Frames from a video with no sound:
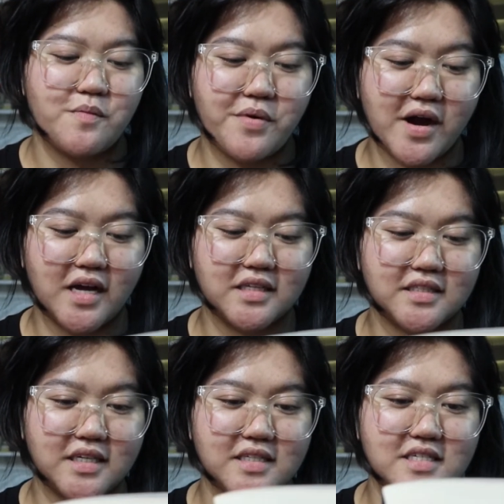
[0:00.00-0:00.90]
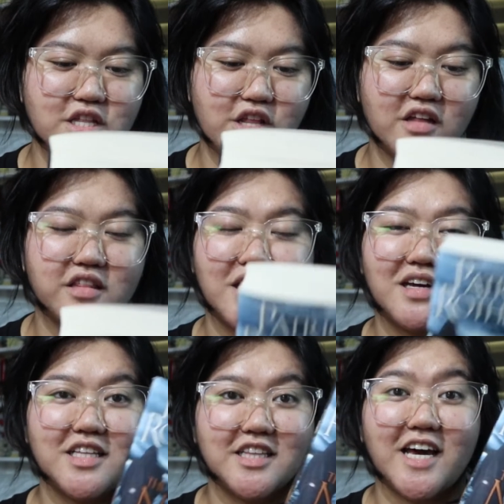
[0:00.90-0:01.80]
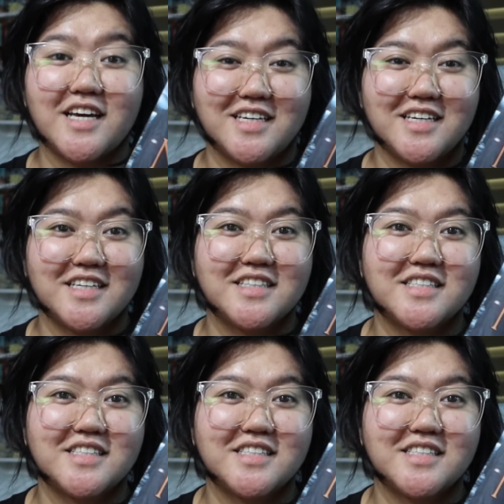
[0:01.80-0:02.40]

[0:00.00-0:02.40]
but it's nothing like it.